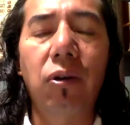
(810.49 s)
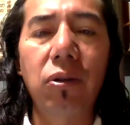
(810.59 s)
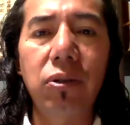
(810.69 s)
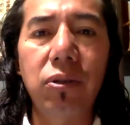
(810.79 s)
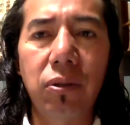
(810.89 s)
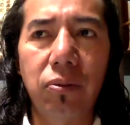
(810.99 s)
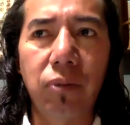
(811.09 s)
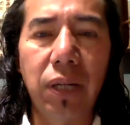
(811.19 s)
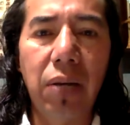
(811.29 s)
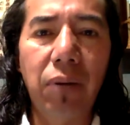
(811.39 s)
also,
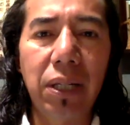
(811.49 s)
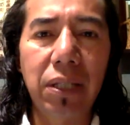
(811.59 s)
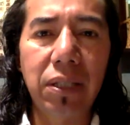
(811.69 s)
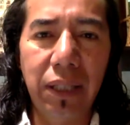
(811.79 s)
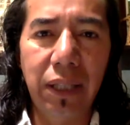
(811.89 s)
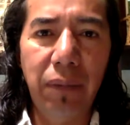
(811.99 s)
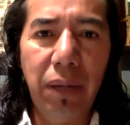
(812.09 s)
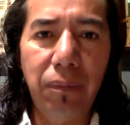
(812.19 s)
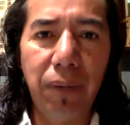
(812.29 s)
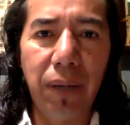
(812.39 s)
when I was in the
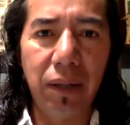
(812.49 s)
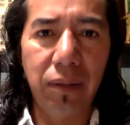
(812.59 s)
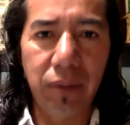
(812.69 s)
milpa,